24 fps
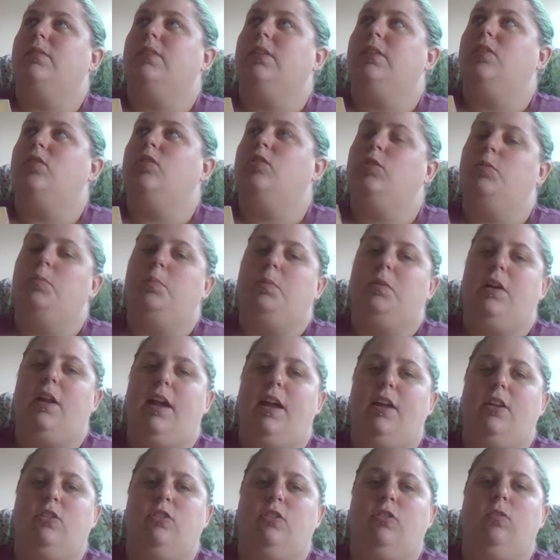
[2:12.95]

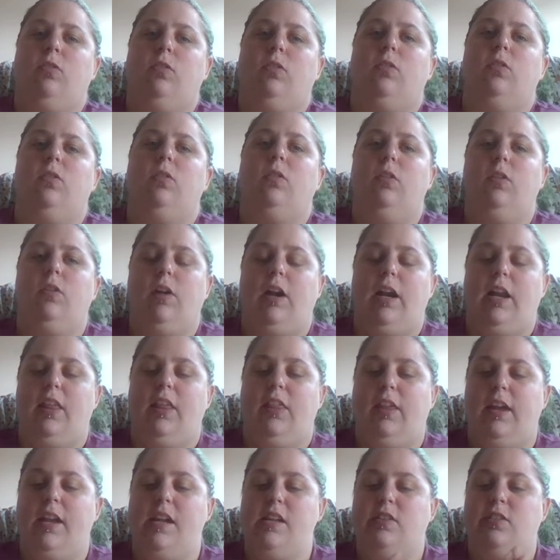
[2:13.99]
supernatural or
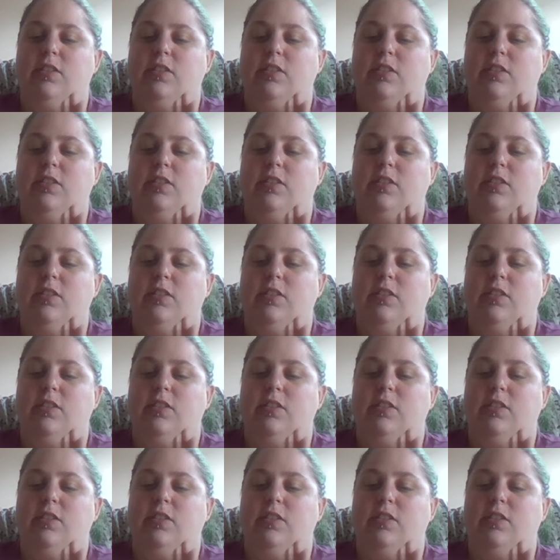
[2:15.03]
anything.